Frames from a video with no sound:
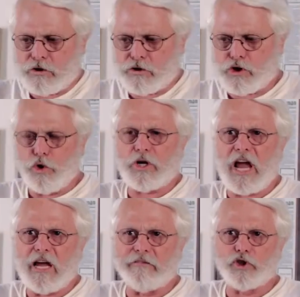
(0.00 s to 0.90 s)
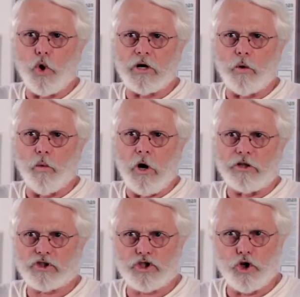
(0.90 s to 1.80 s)
2 caves going at
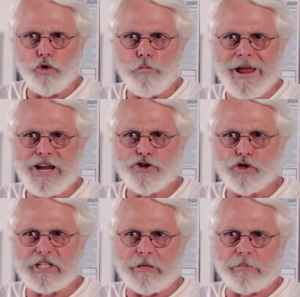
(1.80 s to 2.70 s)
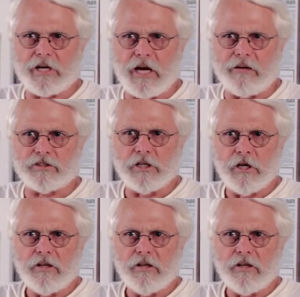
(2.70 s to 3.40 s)
once, 2 major deep caves